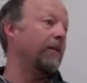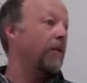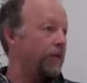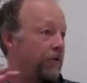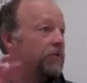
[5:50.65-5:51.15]
You
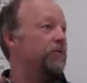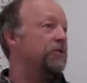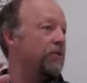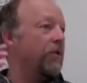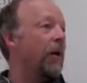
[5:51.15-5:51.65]
know, though,
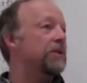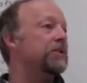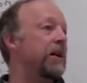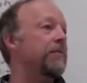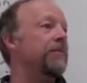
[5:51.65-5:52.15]
so there are
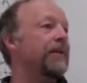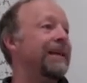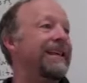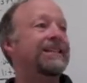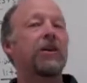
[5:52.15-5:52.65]
some
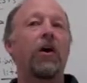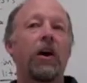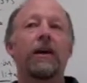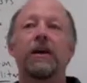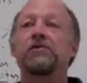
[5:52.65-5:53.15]
things in
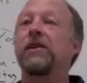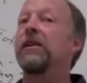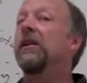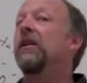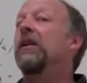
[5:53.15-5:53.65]
our country
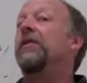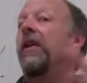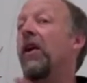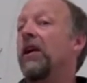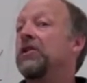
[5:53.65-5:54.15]
that
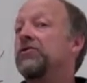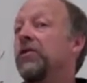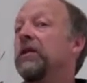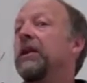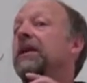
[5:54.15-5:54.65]
are controlled.